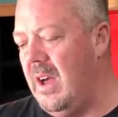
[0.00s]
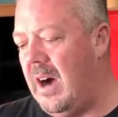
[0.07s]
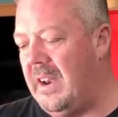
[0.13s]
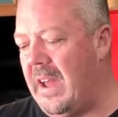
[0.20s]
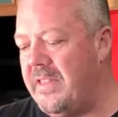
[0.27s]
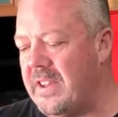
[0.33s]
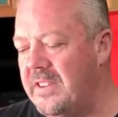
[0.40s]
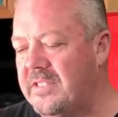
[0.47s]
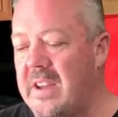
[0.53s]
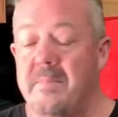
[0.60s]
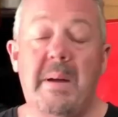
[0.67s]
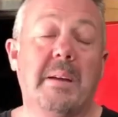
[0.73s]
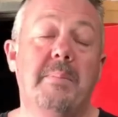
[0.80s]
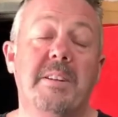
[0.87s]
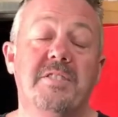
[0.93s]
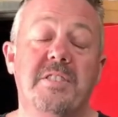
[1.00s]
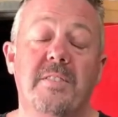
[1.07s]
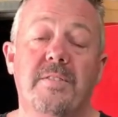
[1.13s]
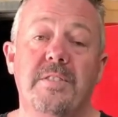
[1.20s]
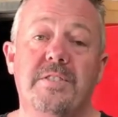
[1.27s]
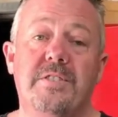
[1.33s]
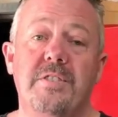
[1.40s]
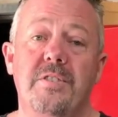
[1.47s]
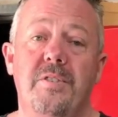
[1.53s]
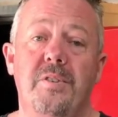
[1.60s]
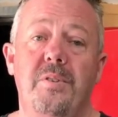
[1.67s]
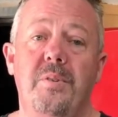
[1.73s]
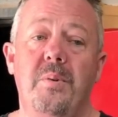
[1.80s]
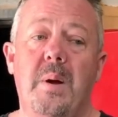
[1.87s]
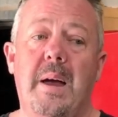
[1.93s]
don't think it's going to make much difference
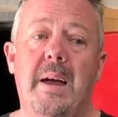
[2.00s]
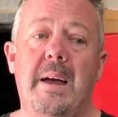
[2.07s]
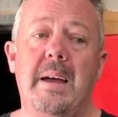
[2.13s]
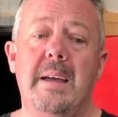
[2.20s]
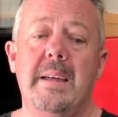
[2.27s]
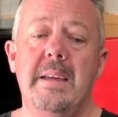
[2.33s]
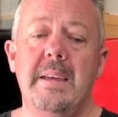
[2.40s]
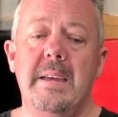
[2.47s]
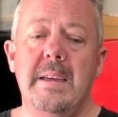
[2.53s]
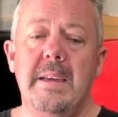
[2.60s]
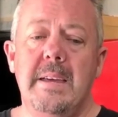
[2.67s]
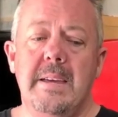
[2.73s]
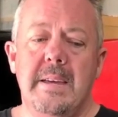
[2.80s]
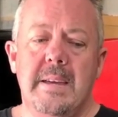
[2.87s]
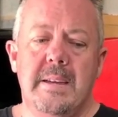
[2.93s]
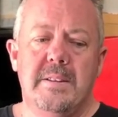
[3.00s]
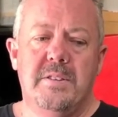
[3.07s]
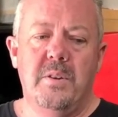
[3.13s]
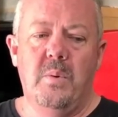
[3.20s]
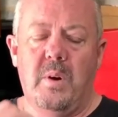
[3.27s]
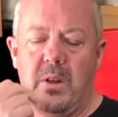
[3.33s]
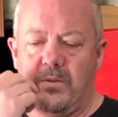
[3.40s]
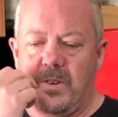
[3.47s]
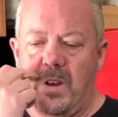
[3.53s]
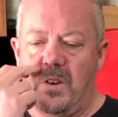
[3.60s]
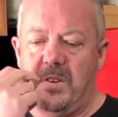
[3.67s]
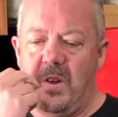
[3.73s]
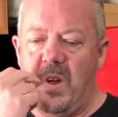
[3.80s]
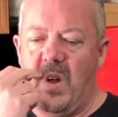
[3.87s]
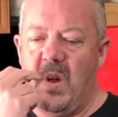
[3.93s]
to what I've got to
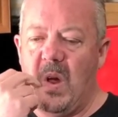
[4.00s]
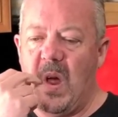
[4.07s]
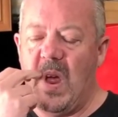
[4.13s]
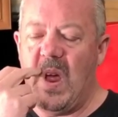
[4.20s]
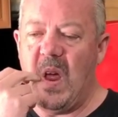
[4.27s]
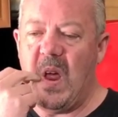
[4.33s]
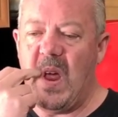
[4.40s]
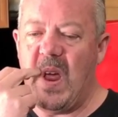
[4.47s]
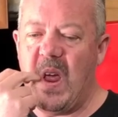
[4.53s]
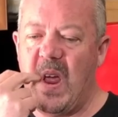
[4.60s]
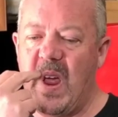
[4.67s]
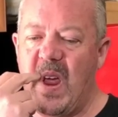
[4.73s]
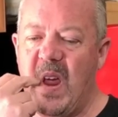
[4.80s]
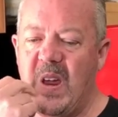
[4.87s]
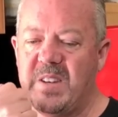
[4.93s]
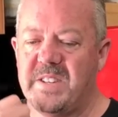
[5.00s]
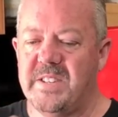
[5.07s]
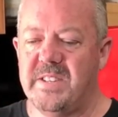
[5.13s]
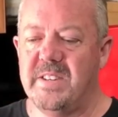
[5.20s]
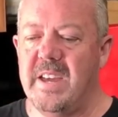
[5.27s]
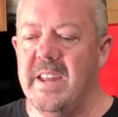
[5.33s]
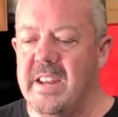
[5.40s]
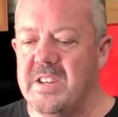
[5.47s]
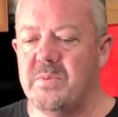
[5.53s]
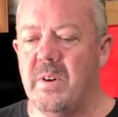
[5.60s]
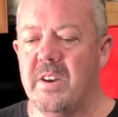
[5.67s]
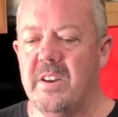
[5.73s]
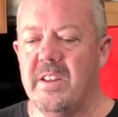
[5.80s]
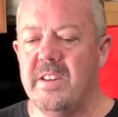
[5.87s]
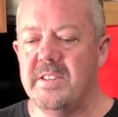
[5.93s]
do. It is
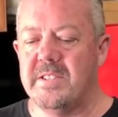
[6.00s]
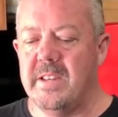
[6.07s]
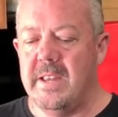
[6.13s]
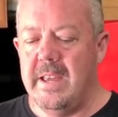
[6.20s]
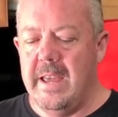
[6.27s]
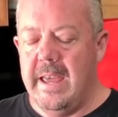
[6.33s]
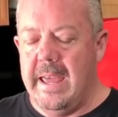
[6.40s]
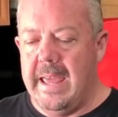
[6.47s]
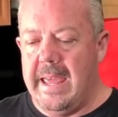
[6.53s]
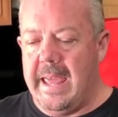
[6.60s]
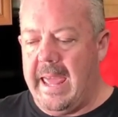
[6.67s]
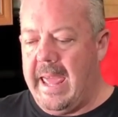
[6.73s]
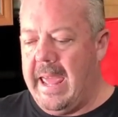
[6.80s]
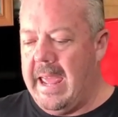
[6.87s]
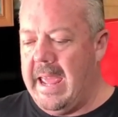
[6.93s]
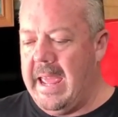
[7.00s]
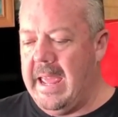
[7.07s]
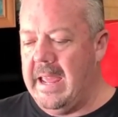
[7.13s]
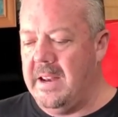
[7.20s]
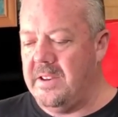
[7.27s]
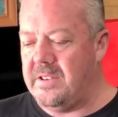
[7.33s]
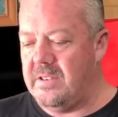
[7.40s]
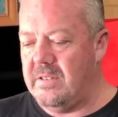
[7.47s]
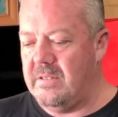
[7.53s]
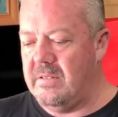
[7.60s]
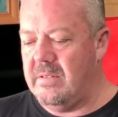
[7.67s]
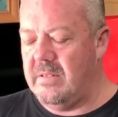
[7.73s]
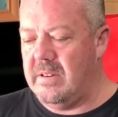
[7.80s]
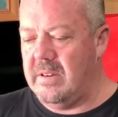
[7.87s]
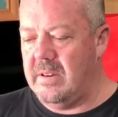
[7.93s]
what it is, and
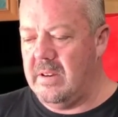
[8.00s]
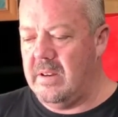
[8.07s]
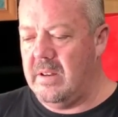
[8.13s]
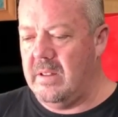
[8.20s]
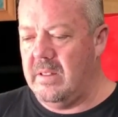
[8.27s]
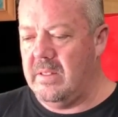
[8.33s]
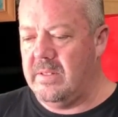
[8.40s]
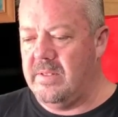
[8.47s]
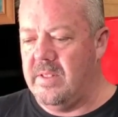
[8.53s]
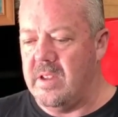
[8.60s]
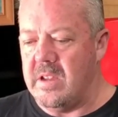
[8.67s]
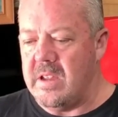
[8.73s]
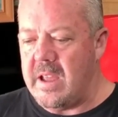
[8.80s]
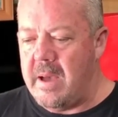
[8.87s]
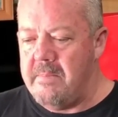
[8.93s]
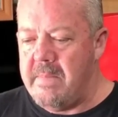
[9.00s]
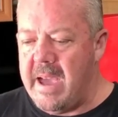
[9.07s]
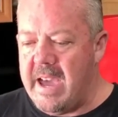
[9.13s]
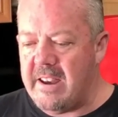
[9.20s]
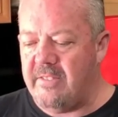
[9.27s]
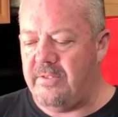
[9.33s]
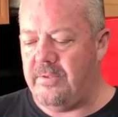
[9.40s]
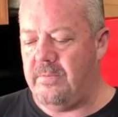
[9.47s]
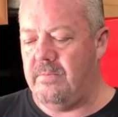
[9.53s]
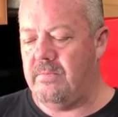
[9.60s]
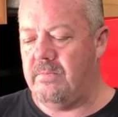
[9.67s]
the amount of